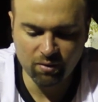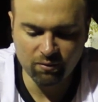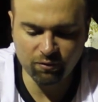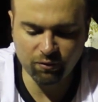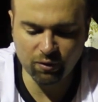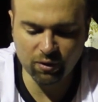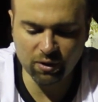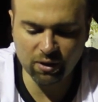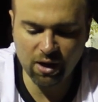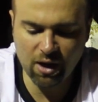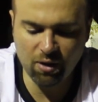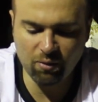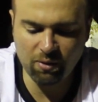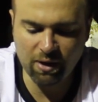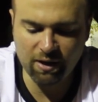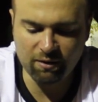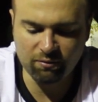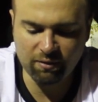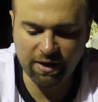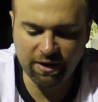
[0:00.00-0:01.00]
For lo,
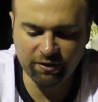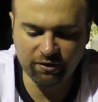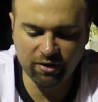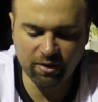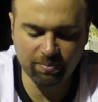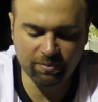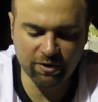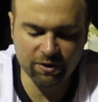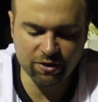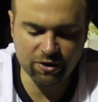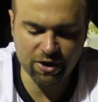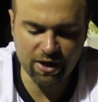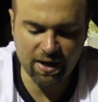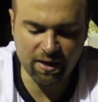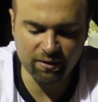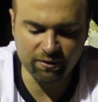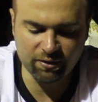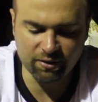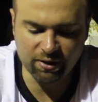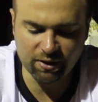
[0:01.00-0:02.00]
I raise up the
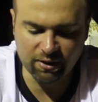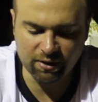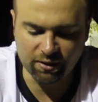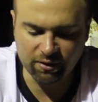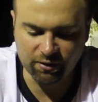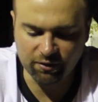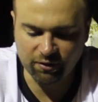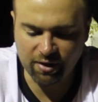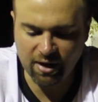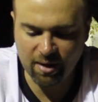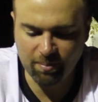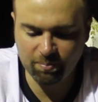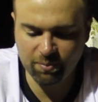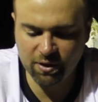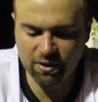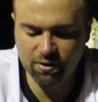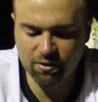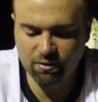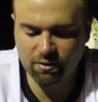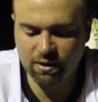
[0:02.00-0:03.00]
Chaldeans, that
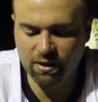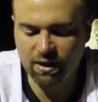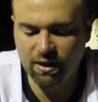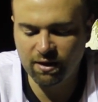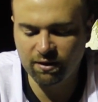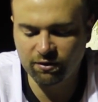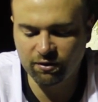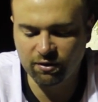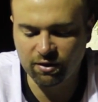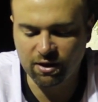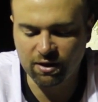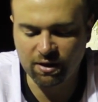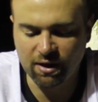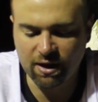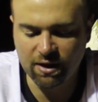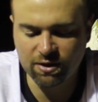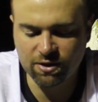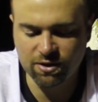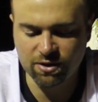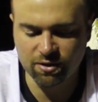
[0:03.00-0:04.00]
bitter and hasty
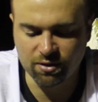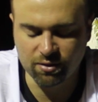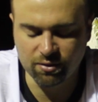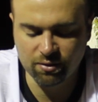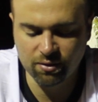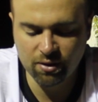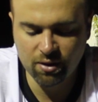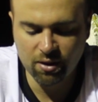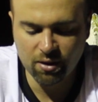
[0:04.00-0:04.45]
nation,